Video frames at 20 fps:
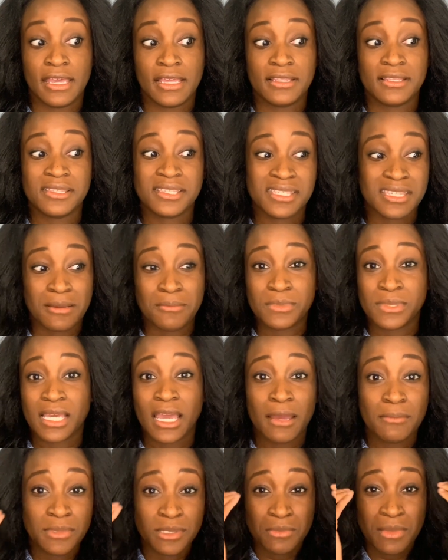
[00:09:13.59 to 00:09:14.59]

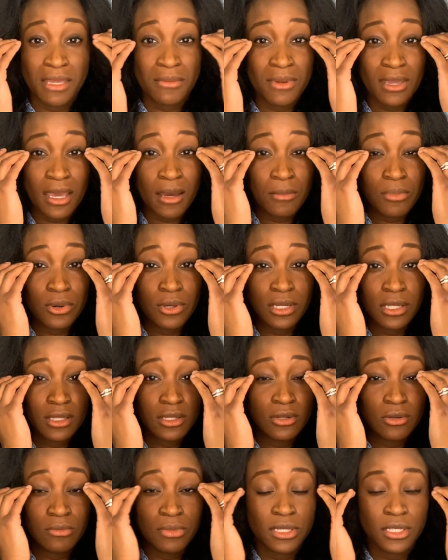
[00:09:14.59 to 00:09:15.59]
Sometimes maybe I'll put a
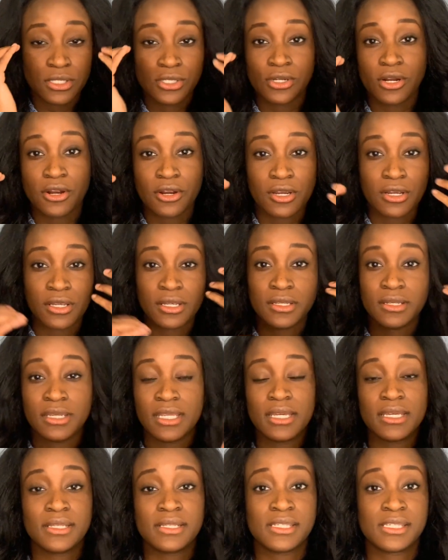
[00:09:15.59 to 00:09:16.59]
little bit of
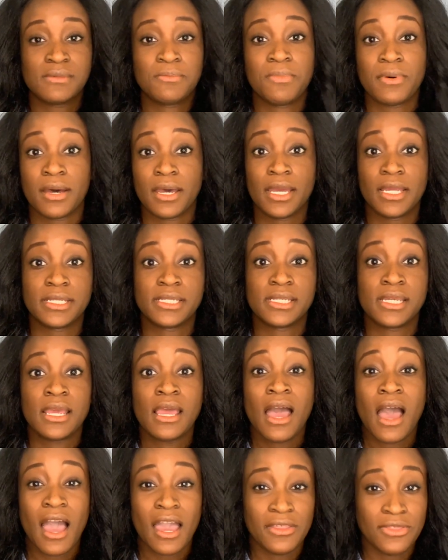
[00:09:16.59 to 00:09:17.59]
darkness, but
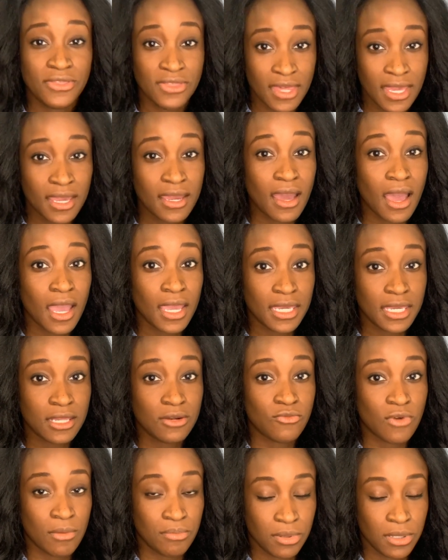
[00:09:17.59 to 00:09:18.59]
I think I
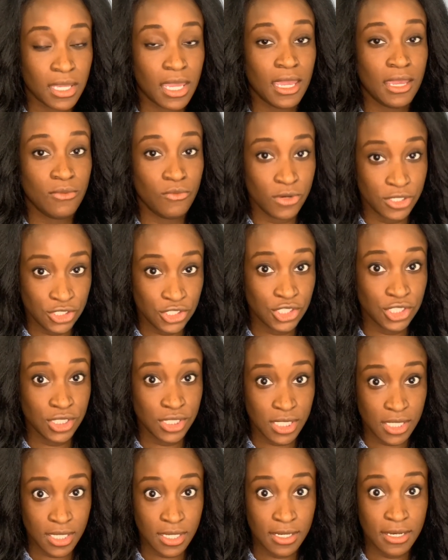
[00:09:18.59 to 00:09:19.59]
can replicate what she
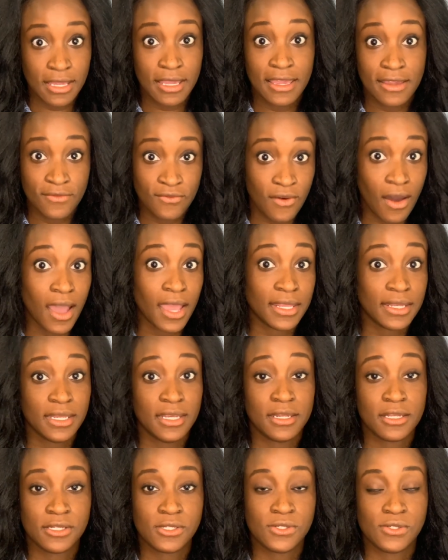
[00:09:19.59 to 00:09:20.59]
did if I
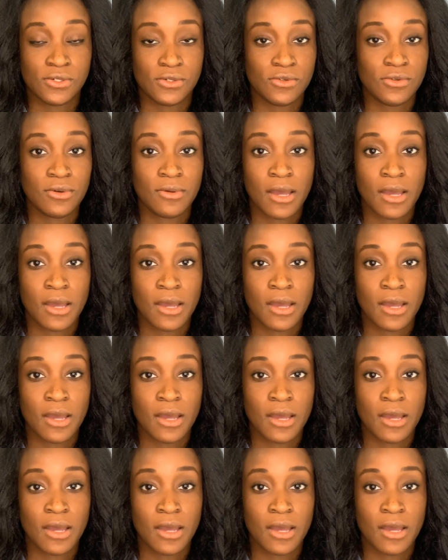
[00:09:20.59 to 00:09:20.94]
needed to.